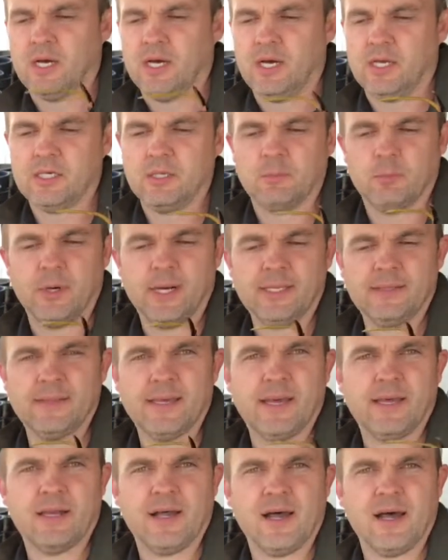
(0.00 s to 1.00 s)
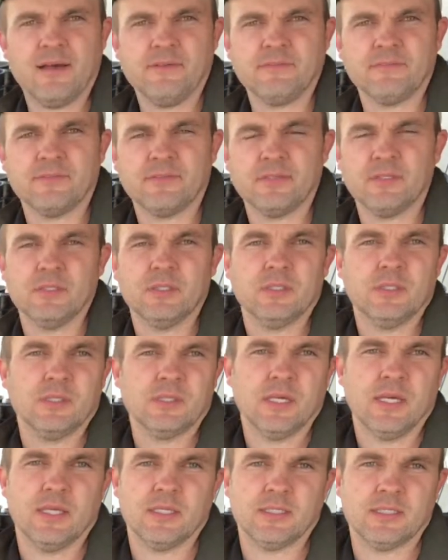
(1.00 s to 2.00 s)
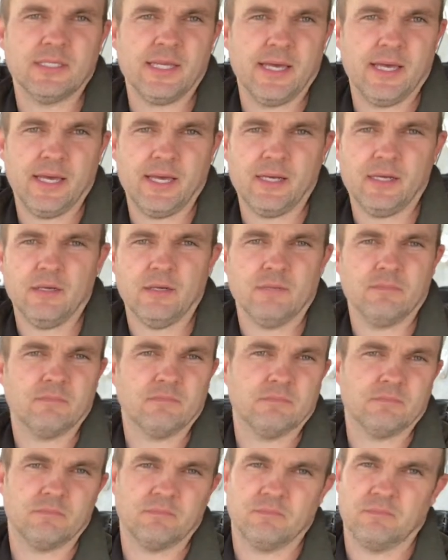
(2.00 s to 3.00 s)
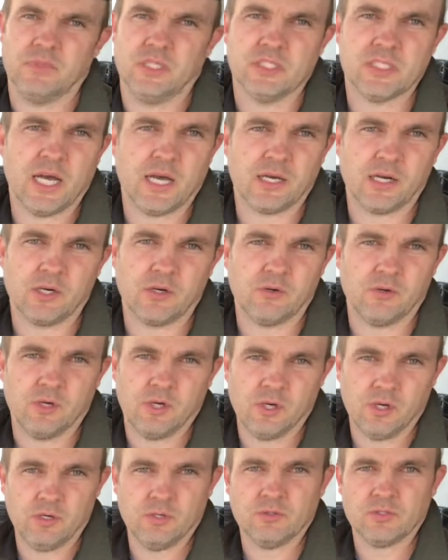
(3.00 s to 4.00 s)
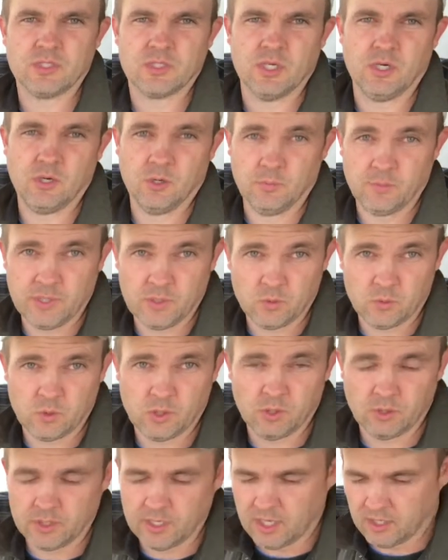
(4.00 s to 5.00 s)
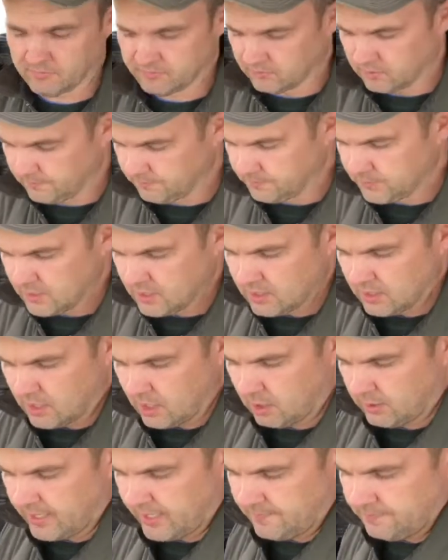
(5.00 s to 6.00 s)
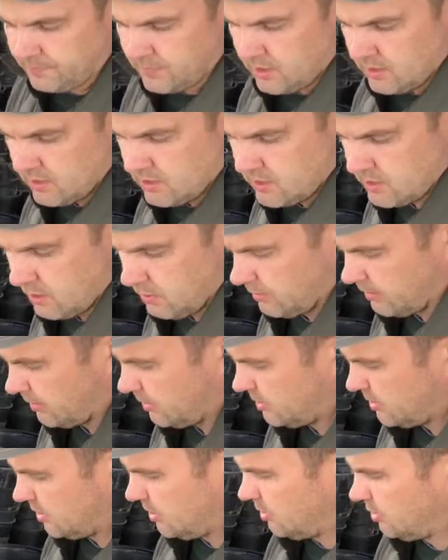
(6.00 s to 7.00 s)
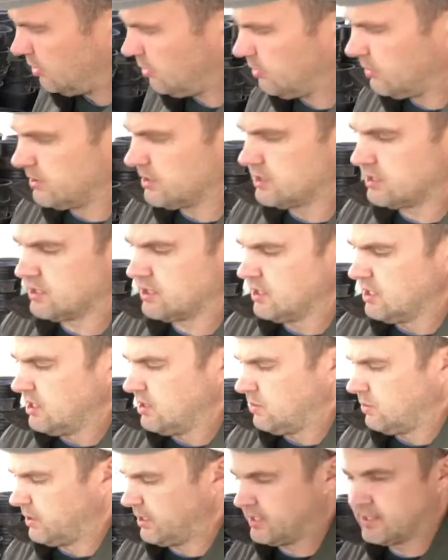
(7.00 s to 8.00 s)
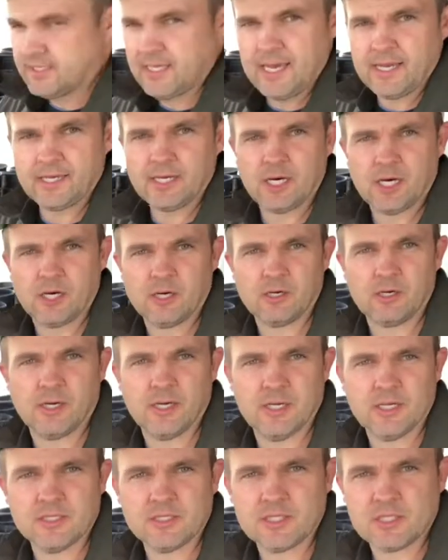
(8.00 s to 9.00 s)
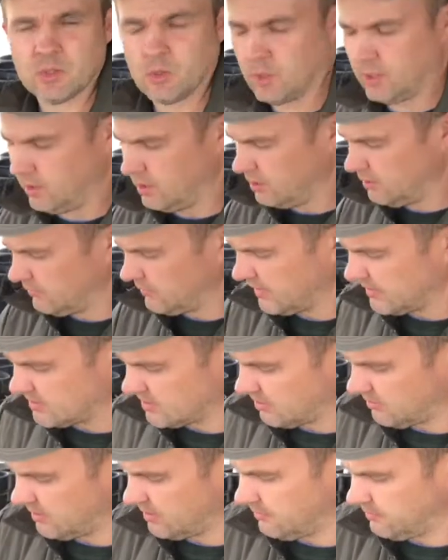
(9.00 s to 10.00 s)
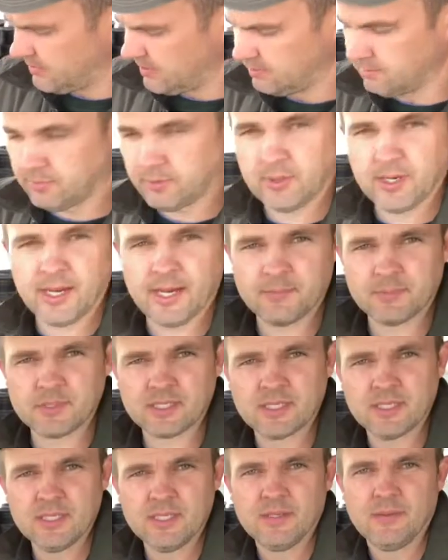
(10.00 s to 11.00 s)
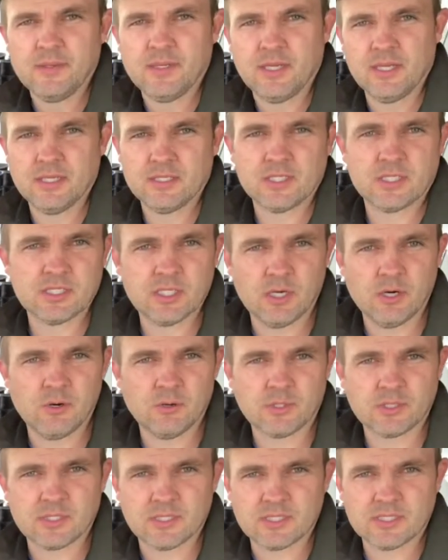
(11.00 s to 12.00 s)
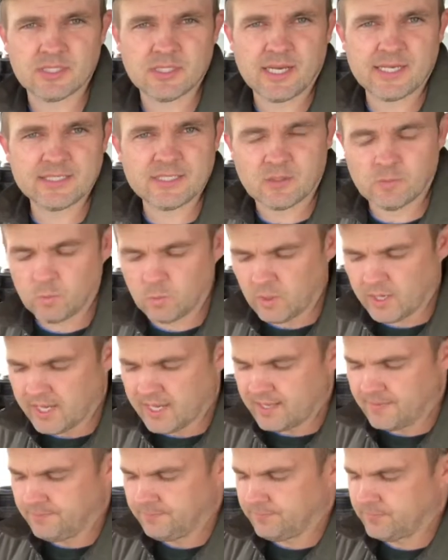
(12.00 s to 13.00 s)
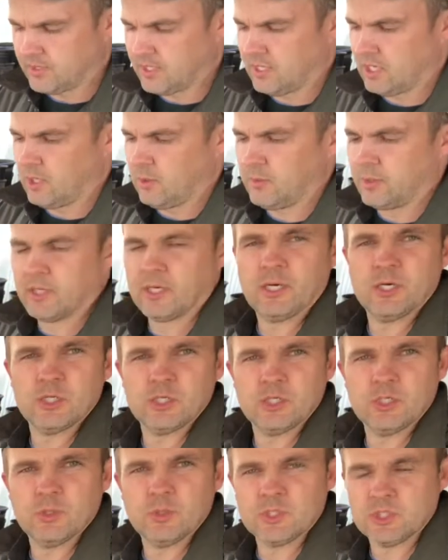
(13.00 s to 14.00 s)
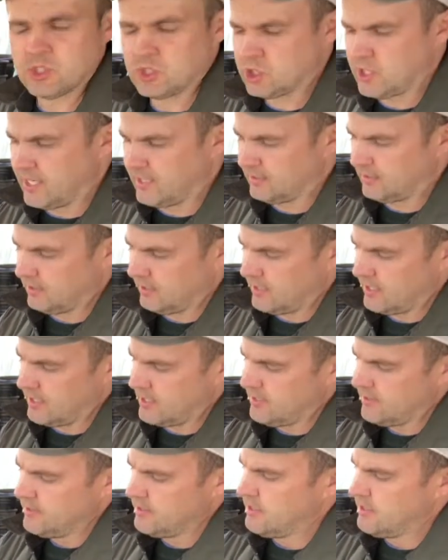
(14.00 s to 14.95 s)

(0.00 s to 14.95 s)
You break that off, it's dead. It's not going to grow, so be real careful. Okay, so what we're going to do is we're going to take our soil that's already been prepped. It's soaked, it's nice and wet, and all we're going to do is gently